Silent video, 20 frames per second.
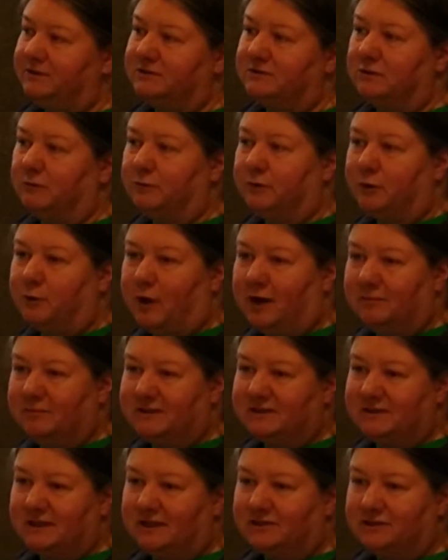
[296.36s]
no
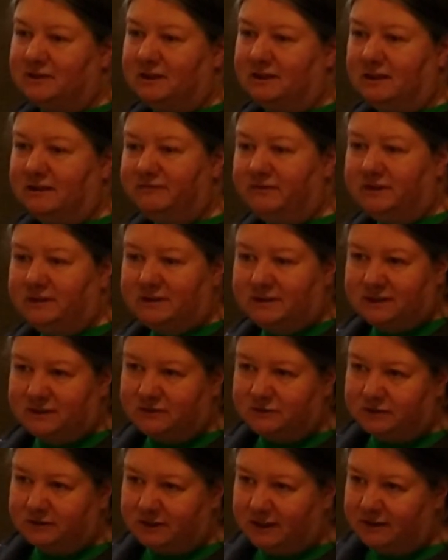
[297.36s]
requirements to actually live in the
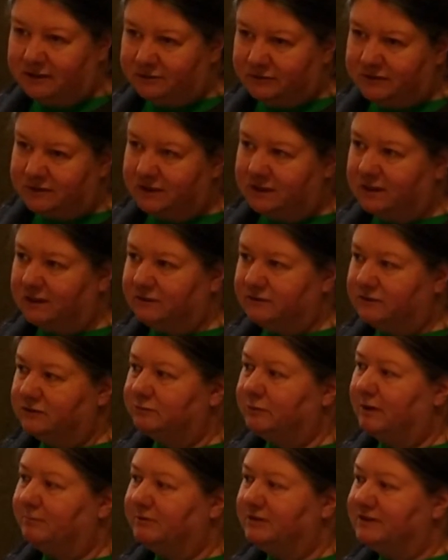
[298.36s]
district that you're seeking to
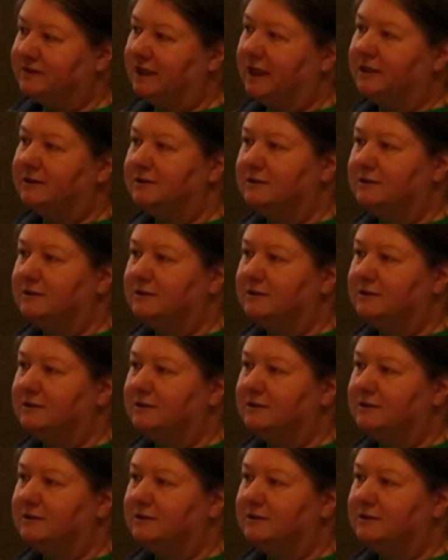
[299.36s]
represent.